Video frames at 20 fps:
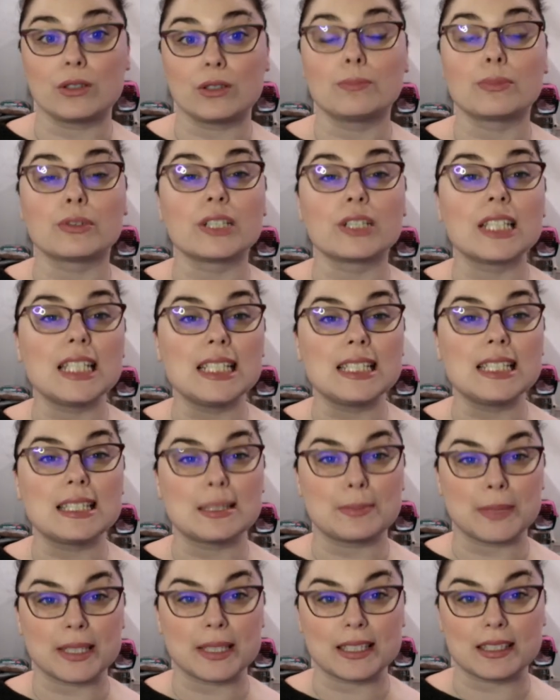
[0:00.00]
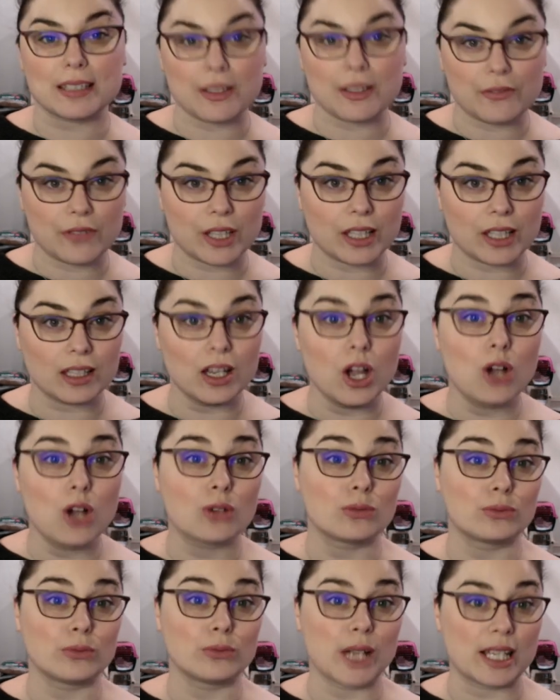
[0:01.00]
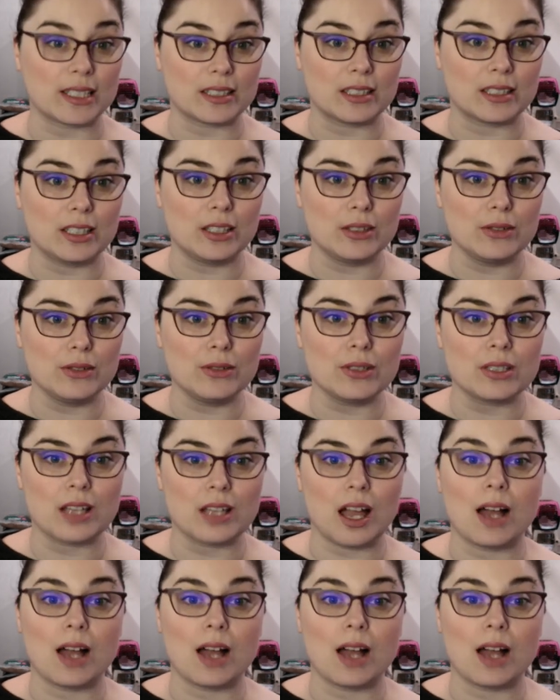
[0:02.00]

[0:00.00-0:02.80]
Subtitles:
breed-specific rescues.